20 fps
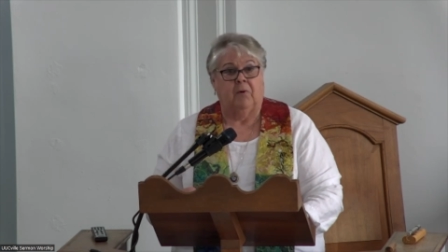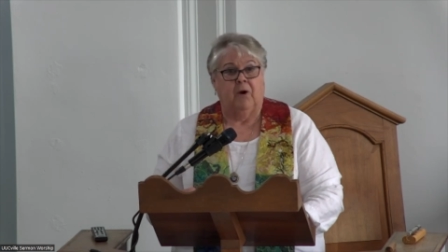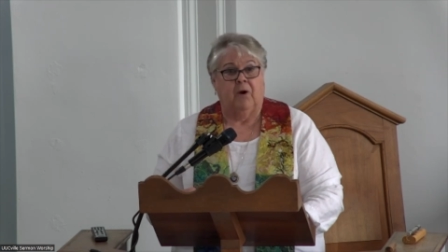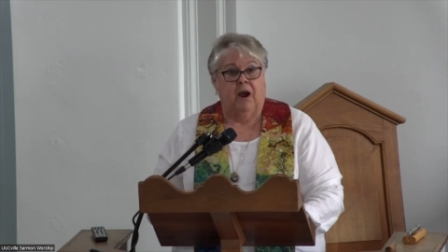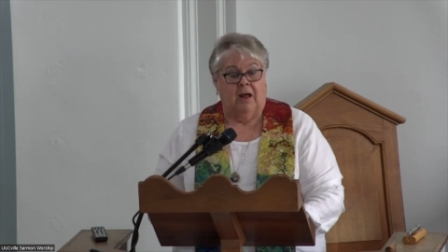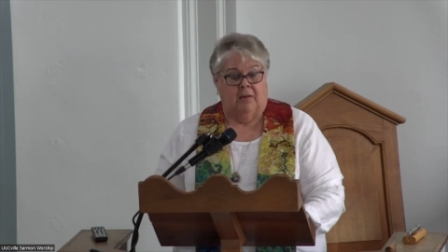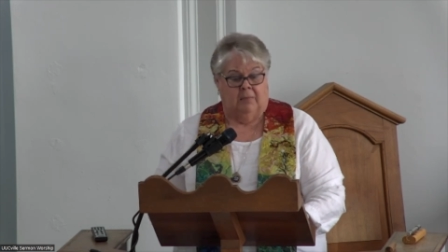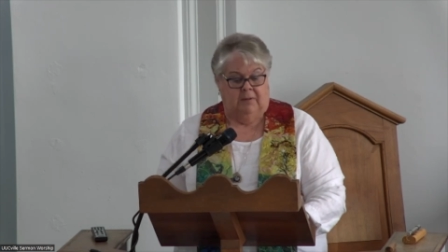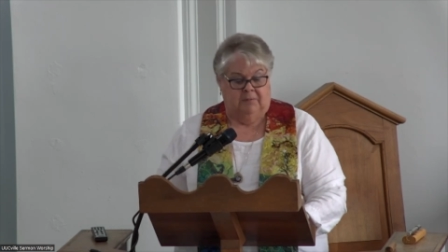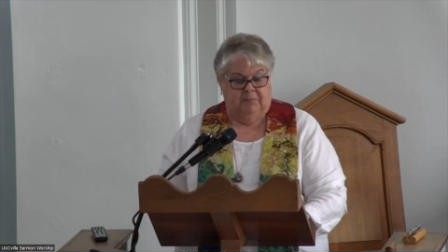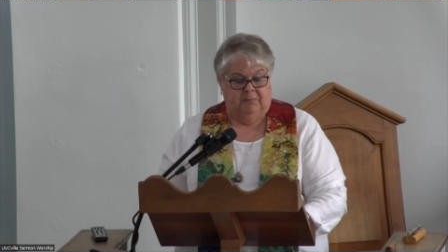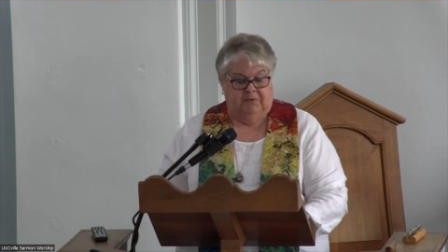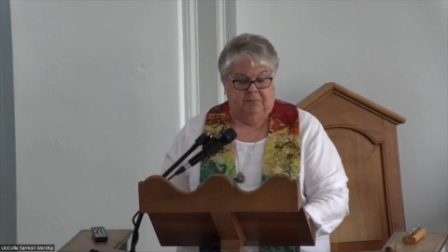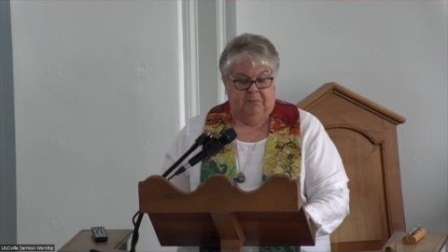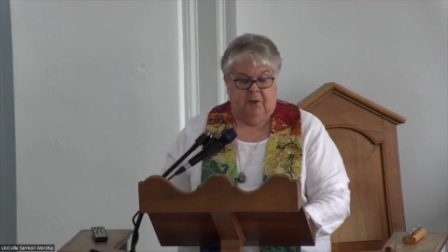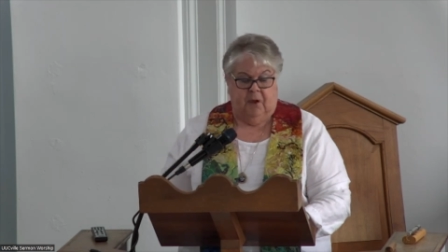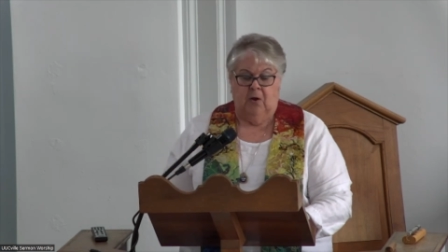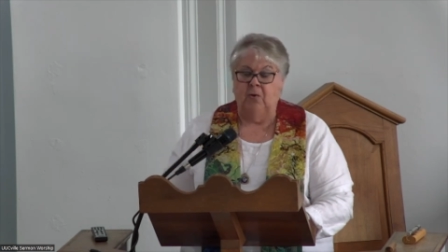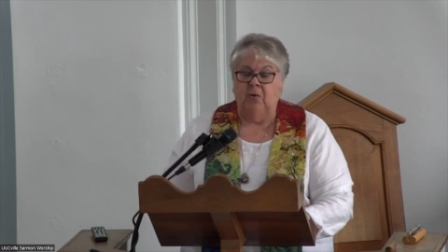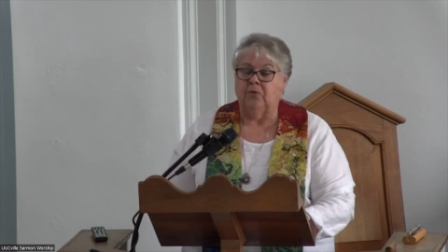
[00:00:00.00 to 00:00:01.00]
problems
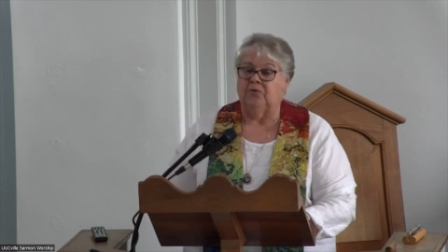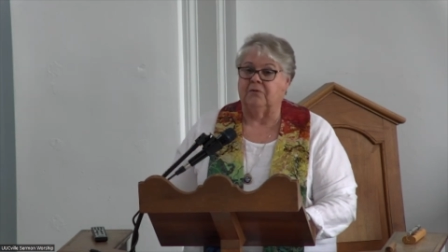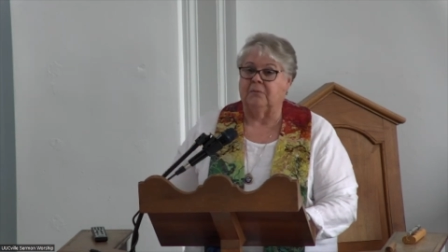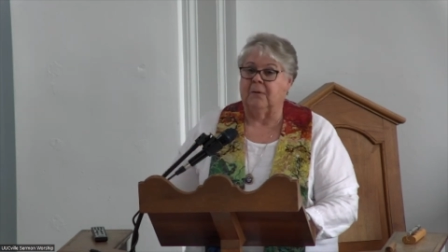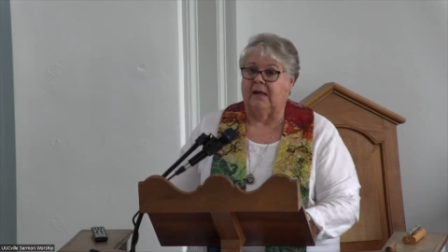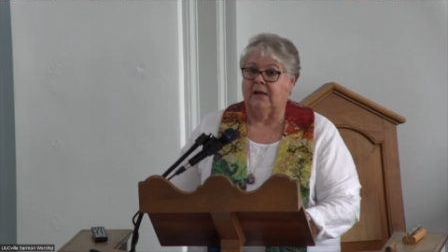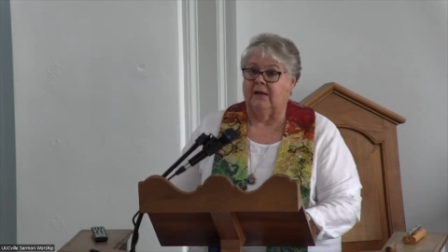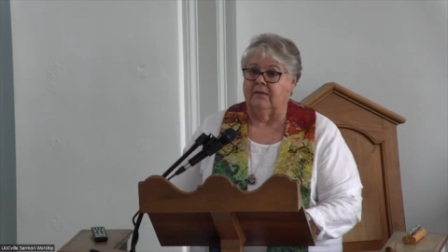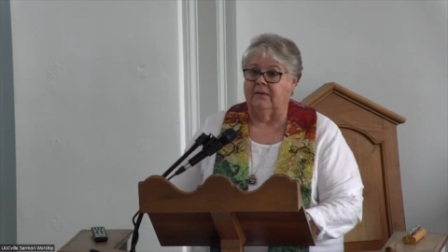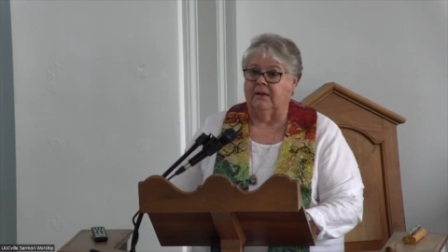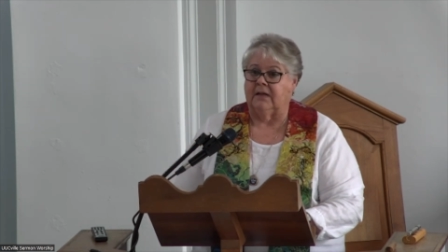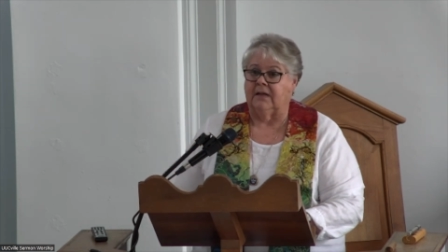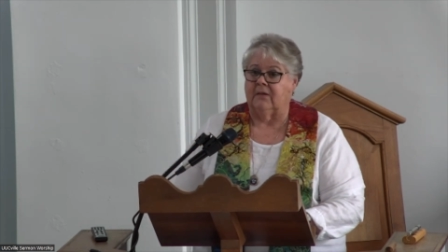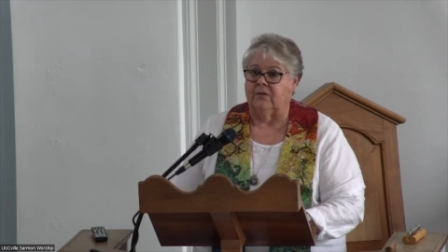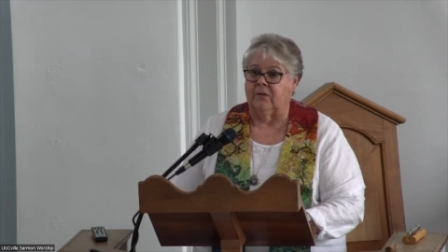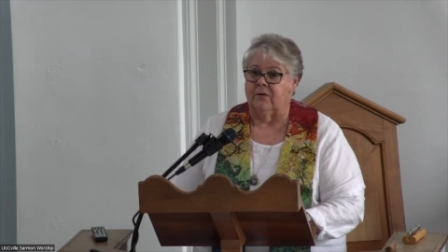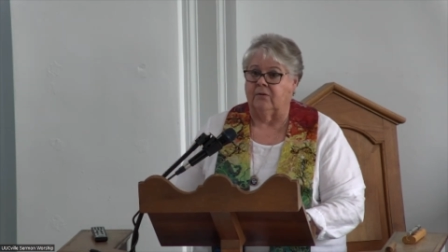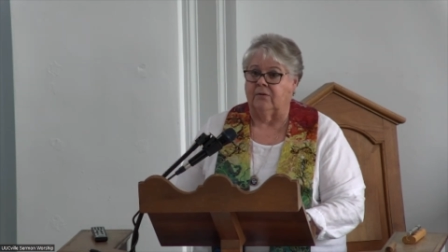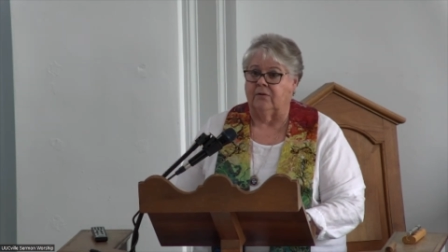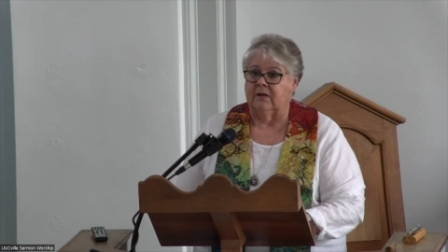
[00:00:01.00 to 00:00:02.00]
posed by living in
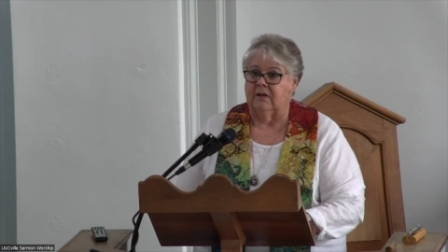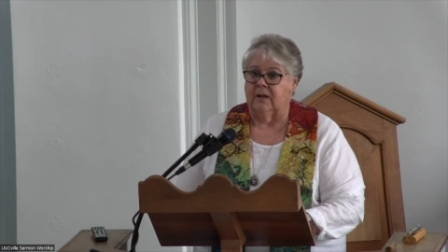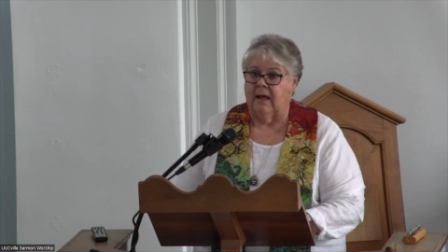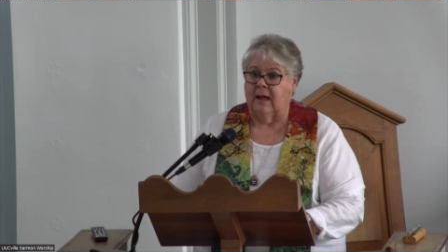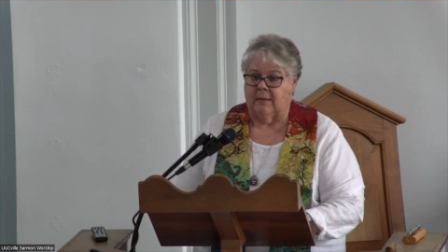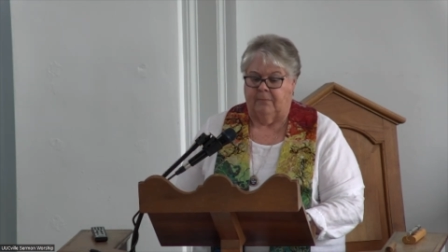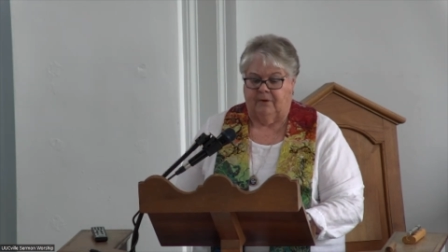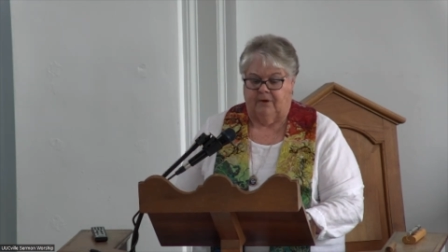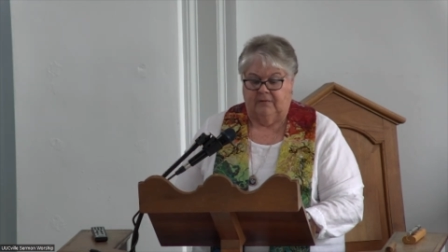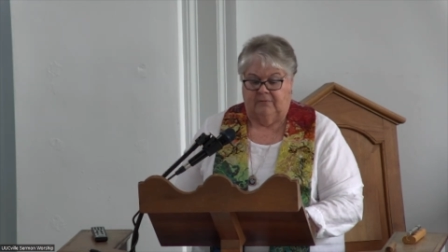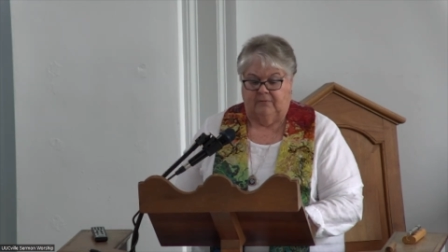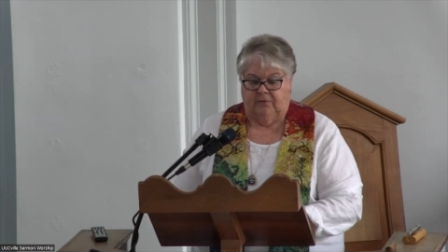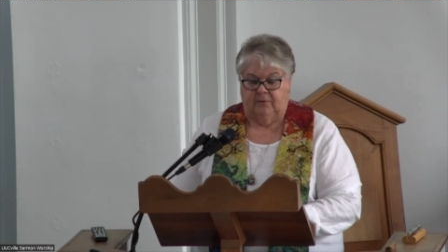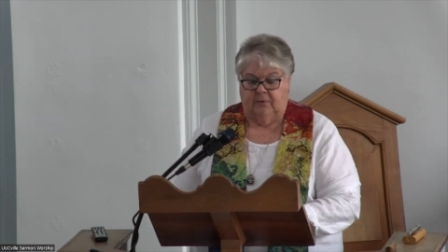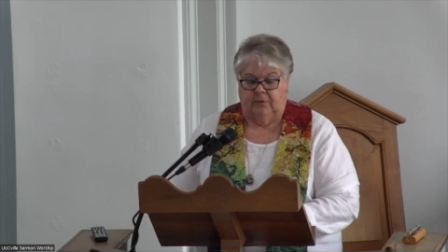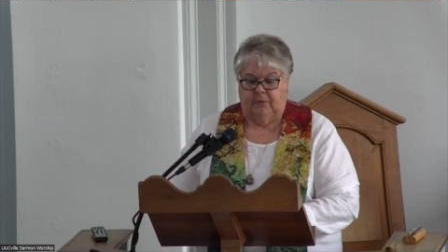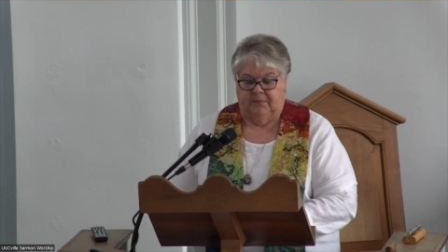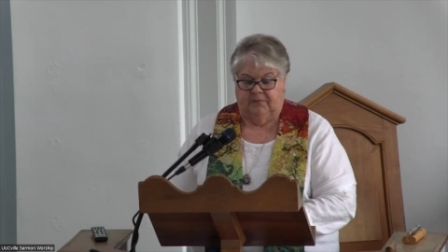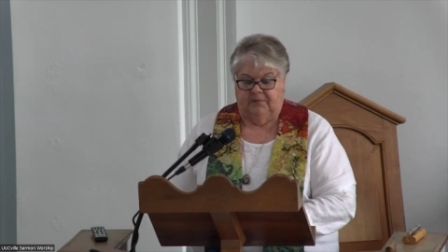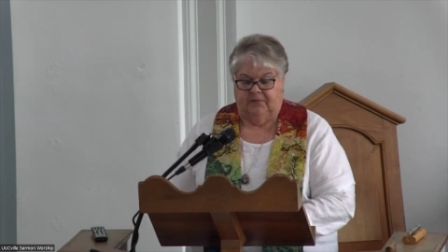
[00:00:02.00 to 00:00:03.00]
those collaborative
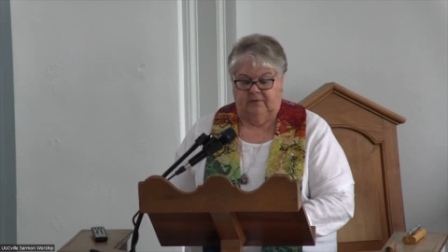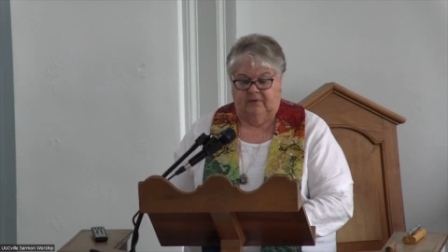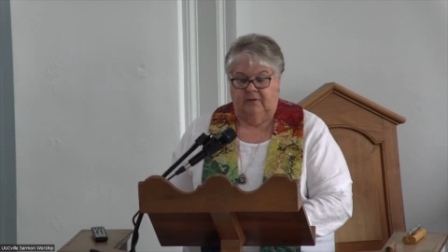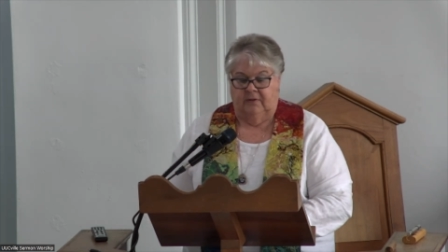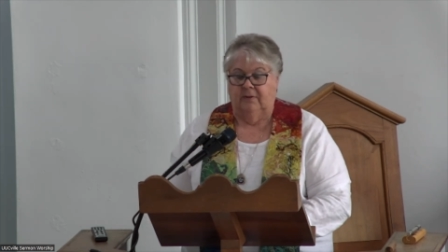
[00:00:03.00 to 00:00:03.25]
groups,